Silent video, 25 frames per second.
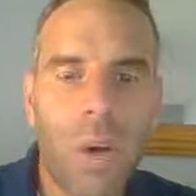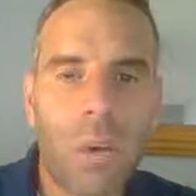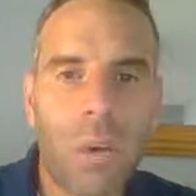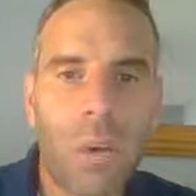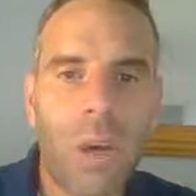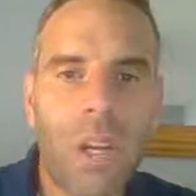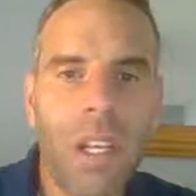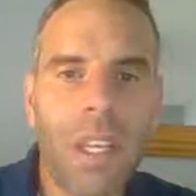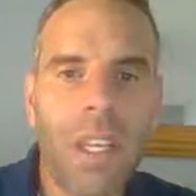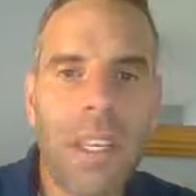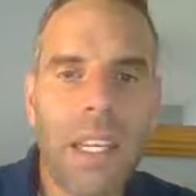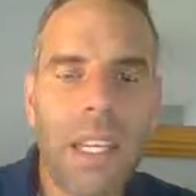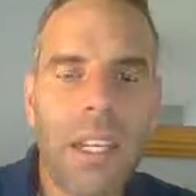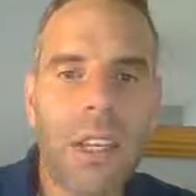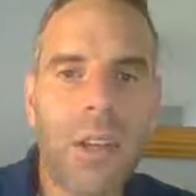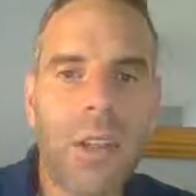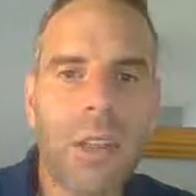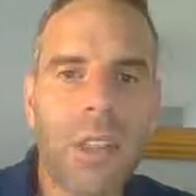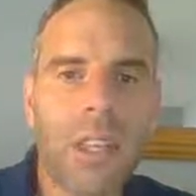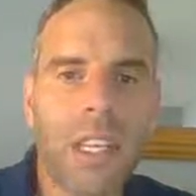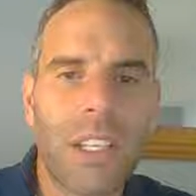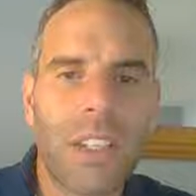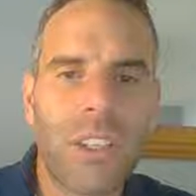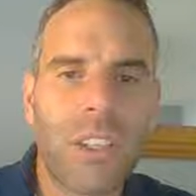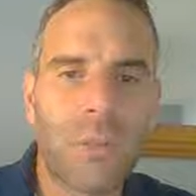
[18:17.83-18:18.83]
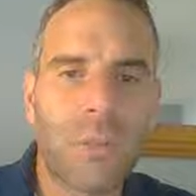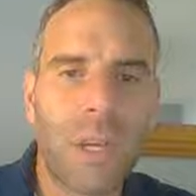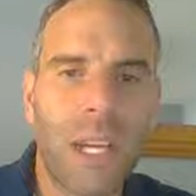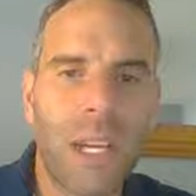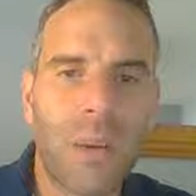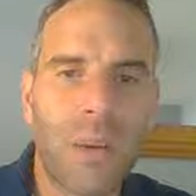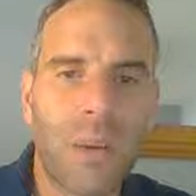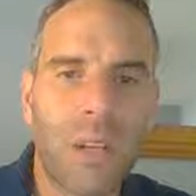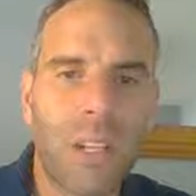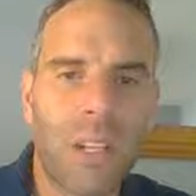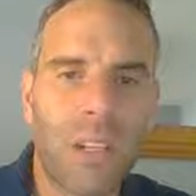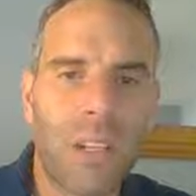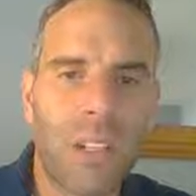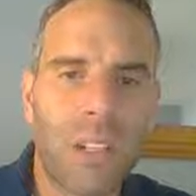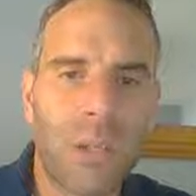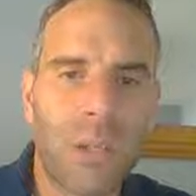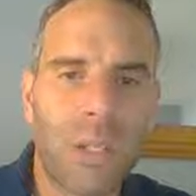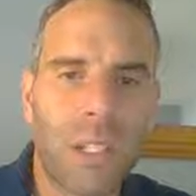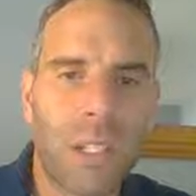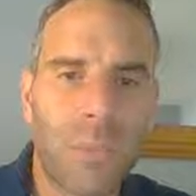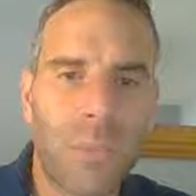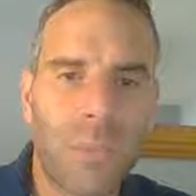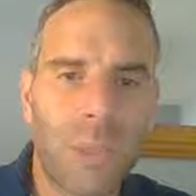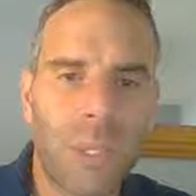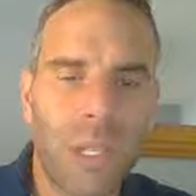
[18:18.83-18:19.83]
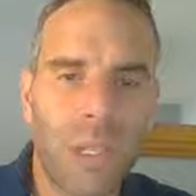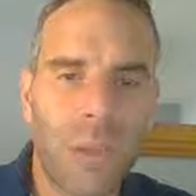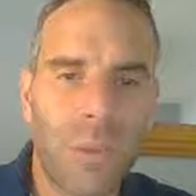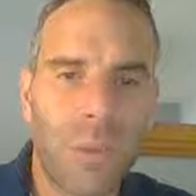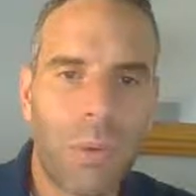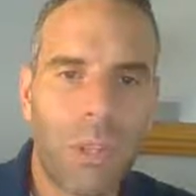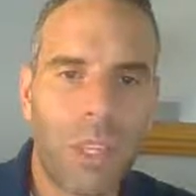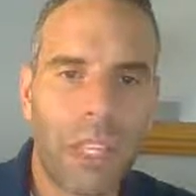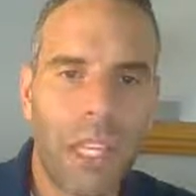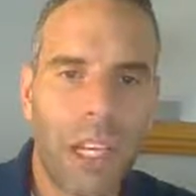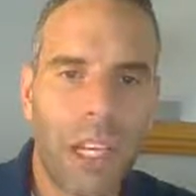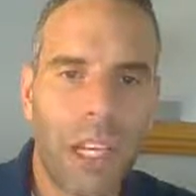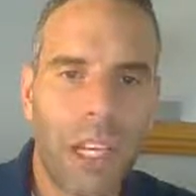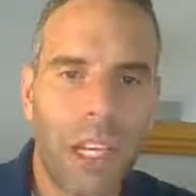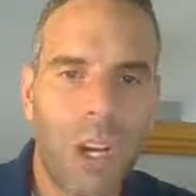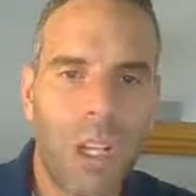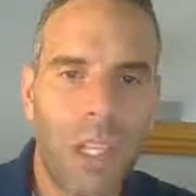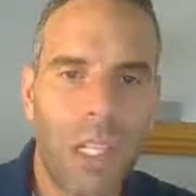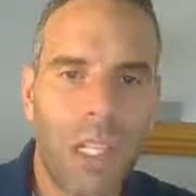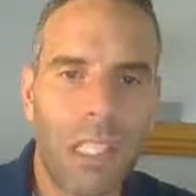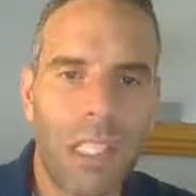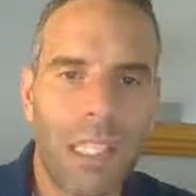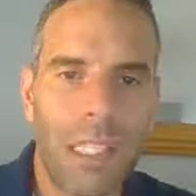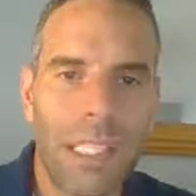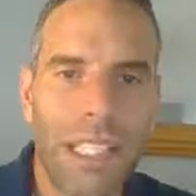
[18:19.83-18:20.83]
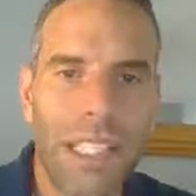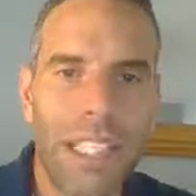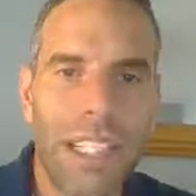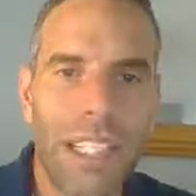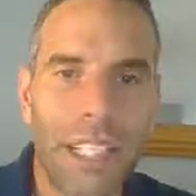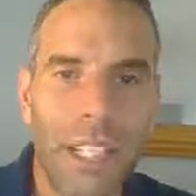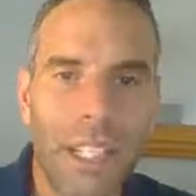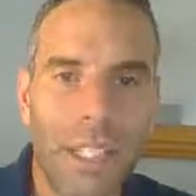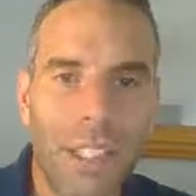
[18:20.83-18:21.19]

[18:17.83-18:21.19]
Now, one of the other things you might want to do is put what they call a